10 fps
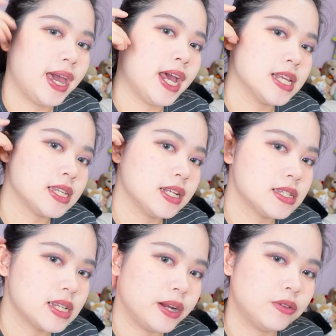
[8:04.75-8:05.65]
hairs at the
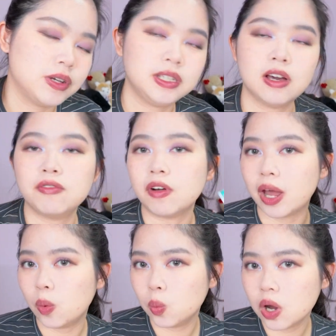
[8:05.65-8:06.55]
side over here for
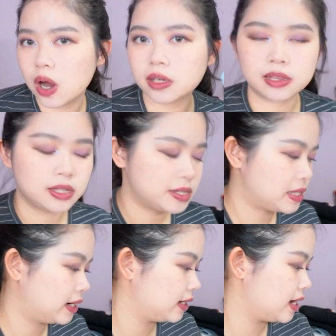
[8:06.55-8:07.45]
like work and
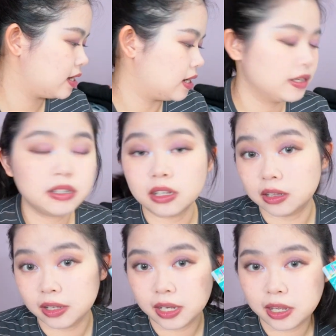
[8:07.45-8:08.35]
things like that. Other
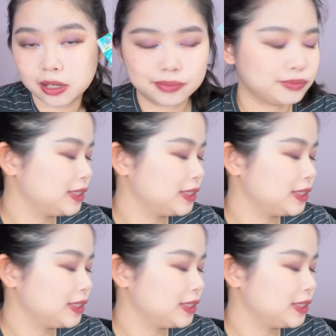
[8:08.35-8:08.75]
than that,